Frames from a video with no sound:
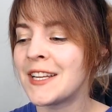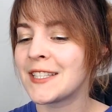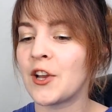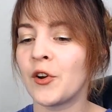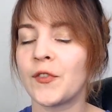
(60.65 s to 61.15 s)

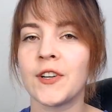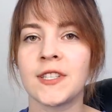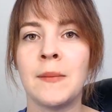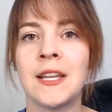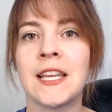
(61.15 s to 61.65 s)
So
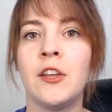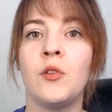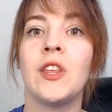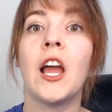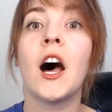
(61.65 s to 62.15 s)
first I'm going to tell
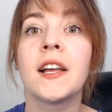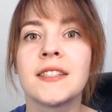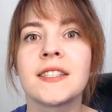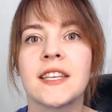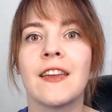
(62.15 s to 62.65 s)
you the
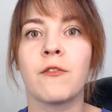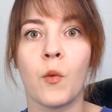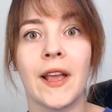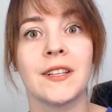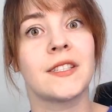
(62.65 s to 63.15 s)
unsafe
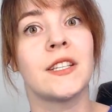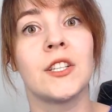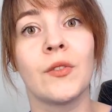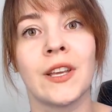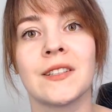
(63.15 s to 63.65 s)
ways to
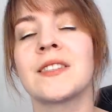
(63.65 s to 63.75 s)
do this.